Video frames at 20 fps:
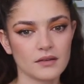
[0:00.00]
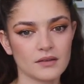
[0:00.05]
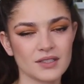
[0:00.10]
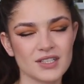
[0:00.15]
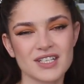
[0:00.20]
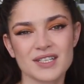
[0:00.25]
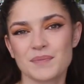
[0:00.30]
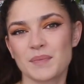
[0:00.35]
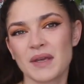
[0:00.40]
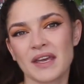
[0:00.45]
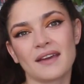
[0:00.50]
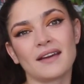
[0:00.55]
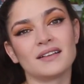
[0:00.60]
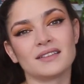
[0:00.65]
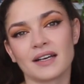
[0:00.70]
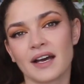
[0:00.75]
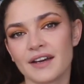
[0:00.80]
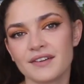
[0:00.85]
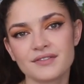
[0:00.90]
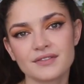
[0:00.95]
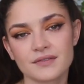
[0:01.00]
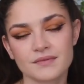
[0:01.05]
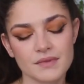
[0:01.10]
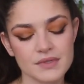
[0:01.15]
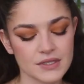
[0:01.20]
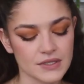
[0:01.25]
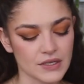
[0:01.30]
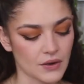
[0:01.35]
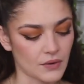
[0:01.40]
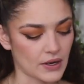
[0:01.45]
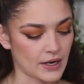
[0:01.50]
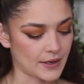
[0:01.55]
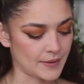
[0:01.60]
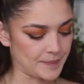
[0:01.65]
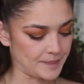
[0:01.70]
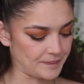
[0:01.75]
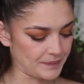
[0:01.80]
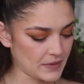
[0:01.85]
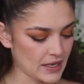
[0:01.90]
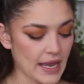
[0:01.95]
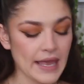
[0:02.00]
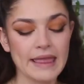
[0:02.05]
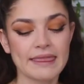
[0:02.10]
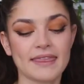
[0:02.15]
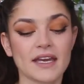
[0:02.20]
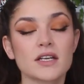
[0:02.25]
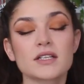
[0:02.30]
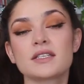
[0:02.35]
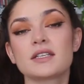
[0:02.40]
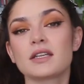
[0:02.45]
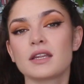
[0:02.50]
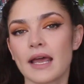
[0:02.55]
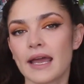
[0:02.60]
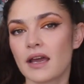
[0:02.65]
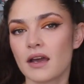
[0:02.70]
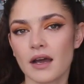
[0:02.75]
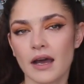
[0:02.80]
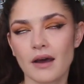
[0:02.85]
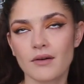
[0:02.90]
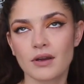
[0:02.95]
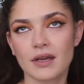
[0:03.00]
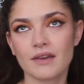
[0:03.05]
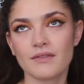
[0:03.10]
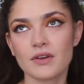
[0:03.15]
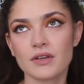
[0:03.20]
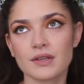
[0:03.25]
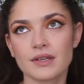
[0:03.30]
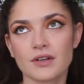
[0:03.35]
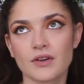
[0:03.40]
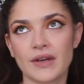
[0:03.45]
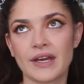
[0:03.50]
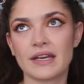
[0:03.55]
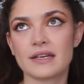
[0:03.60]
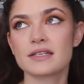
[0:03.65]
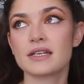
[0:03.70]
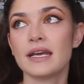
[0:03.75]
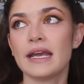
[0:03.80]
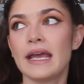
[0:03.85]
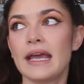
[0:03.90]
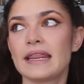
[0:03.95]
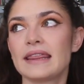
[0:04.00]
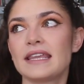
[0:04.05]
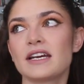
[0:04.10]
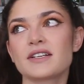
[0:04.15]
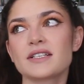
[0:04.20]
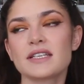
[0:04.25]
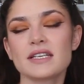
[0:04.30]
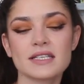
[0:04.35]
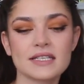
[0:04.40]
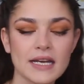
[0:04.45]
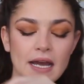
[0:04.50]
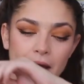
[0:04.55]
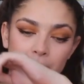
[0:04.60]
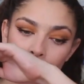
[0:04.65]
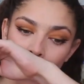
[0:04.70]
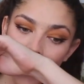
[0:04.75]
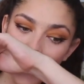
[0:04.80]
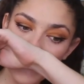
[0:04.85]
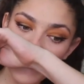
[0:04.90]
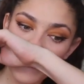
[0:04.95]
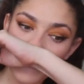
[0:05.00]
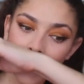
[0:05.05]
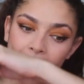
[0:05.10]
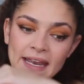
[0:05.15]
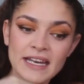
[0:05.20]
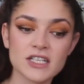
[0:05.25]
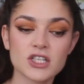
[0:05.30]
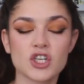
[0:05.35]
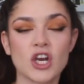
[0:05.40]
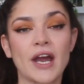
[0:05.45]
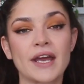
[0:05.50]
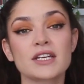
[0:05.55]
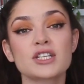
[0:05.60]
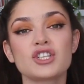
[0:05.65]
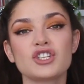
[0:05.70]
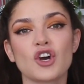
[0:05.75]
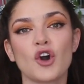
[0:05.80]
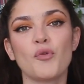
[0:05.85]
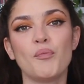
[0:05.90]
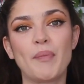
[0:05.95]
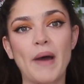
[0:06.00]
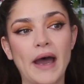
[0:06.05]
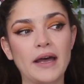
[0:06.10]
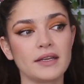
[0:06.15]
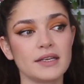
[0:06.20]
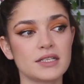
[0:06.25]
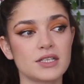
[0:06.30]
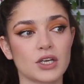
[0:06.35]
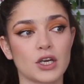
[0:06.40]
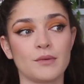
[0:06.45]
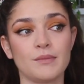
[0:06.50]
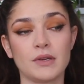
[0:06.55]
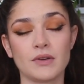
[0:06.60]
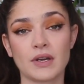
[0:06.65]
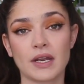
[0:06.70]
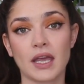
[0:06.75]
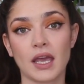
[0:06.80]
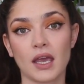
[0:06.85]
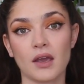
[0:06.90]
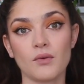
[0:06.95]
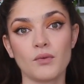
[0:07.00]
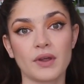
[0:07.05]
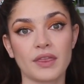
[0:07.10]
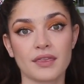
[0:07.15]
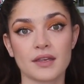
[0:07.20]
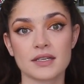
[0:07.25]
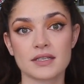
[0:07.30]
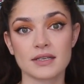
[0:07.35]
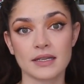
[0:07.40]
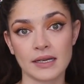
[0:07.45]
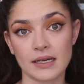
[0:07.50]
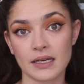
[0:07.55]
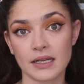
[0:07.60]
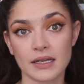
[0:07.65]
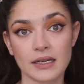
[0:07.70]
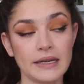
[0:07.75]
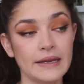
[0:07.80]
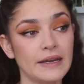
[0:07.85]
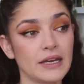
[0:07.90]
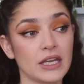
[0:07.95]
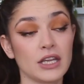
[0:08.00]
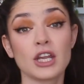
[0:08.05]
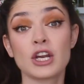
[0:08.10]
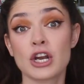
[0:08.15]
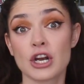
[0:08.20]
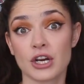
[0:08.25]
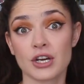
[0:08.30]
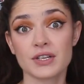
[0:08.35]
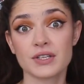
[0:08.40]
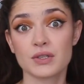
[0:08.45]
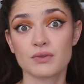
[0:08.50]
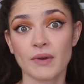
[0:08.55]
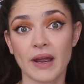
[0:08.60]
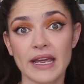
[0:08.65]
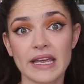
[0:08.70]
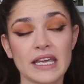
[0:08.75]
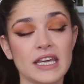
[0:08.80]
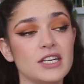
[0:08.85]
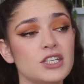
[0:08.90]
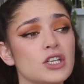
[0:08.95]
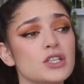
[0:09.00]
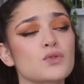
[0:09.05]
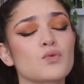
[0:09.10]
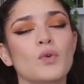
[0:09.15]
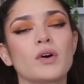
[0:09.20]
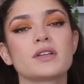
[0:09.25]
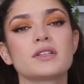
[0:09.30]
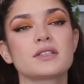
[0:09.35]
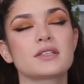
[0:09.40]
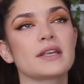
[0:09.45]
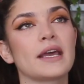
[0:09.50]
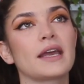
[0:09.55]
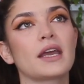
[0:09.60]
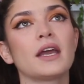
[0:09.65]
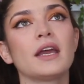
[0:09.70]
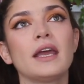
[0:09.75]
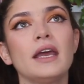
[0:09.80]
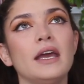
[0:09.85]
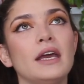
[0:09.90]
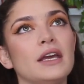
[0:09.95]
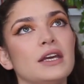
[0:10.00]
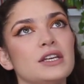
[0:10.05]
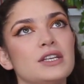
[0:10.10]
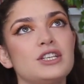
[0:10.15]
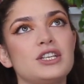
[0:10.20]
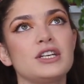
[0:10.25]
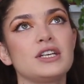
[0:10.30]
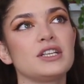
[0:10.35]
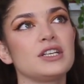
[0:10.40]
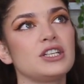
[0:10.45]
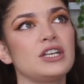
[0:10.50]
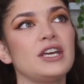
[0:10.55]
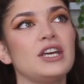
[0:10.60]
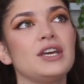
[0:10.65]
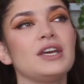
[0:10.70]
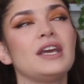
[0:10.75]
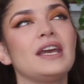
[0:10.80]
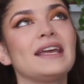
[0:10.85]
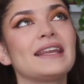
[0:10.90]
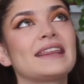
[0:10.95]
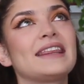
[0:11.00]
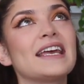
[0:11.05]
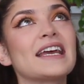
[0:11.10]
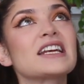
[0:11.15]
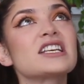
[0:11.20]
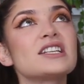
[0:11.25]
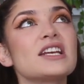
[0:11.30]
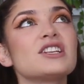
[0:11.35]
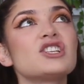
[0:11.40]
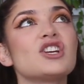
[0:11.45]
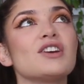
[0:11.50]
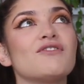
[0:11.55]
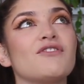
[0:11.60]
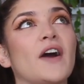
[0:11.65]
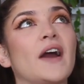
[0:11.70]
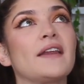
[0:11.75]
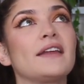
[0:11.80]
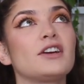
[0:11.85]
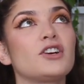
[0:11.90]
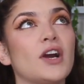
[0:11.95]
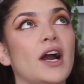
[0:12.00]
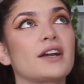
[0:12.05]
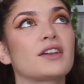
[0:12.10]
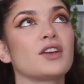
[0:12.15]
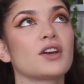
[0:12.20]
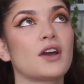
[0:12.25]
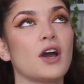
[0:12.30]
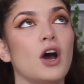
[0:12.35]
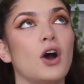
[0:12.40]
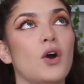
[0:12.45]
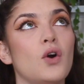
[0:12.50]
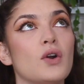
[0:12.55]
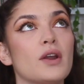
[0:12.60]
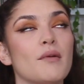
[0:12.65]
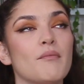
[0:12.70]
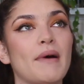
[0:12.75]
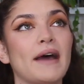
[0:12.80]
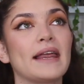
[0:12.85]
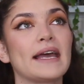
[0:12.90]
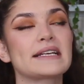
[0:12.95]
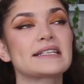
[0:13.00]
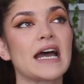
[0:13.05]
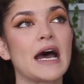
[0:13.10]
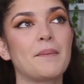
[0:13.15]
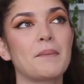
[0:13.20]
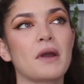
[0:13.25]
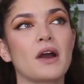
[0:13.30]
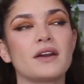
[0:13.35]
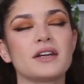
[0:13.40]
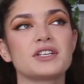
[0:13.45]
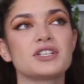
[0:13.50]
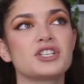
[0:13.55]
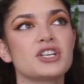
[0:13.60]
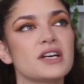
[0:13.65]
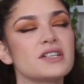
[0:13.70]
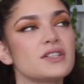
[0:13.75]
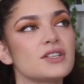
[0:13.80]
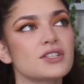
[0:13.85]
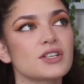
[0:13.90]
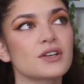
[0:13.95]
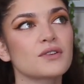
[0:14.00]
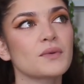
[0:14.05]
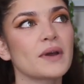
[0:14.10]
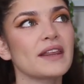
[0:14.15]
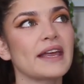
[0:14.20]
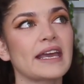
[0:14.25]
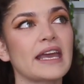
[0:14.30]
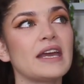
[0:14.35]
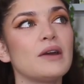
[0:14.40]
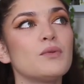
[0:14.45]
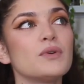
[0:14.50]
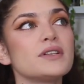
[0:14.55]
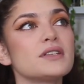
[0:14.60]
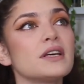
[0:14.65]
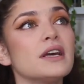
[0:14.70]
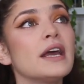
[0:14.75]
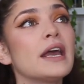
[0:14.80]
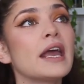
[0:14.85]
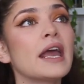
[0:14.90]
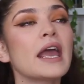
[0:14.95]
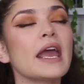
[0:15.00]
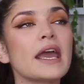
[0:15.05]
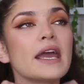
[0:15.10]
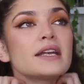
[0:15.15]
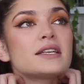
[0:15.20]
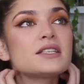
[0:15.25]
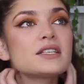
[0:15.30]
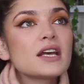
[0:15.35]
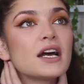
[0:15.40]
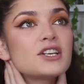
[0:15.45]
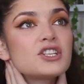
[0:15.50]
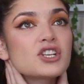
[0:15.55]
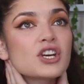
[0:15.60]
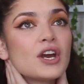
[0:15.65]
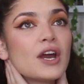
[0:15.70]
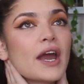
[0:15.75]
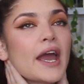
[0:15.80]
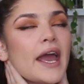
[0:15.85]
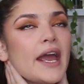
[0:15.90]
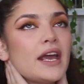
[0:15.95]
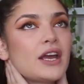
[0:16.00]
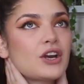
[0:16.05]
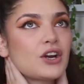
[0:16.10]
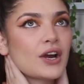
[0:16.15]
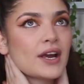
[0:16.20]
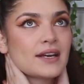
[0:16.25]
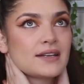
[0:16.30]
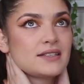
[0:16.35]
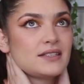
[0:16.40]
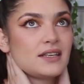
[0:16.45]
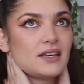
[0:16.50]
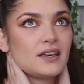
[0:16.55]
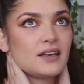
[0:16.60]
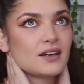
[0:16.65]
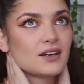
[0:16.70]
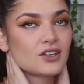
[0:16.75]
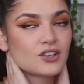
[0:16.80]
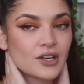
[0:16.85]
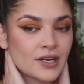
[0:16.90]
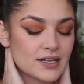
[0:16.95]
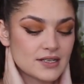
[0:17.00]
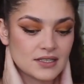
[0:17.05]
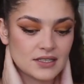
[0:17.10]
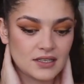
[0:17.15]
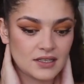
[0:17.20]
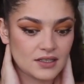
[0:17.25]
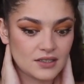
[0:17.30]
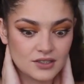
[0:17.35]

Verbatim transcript: just being alive. So um there's like I'll give you a little hint. There's this time where he's trying so badly to communicate with this lady, the nurse, right? He just wants like she he thinks she finally cracked the code by like tapping on his chest a certain way. Like it was it's such a crazy crazy